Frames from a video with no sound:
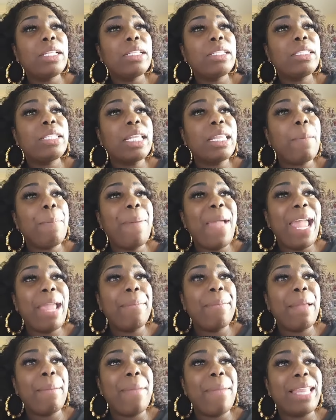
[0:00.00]
to the
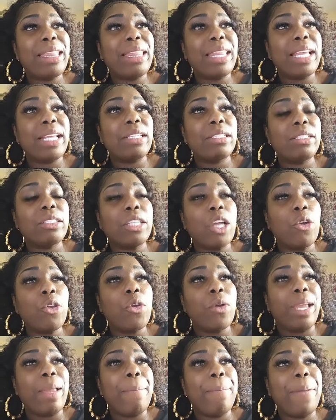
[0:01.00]
payment method so
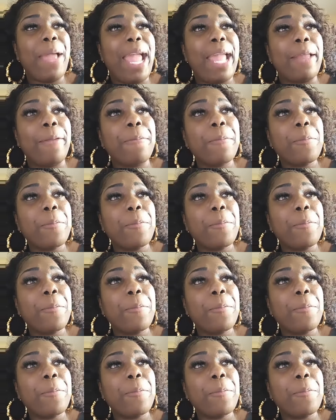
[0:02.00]
you can pay.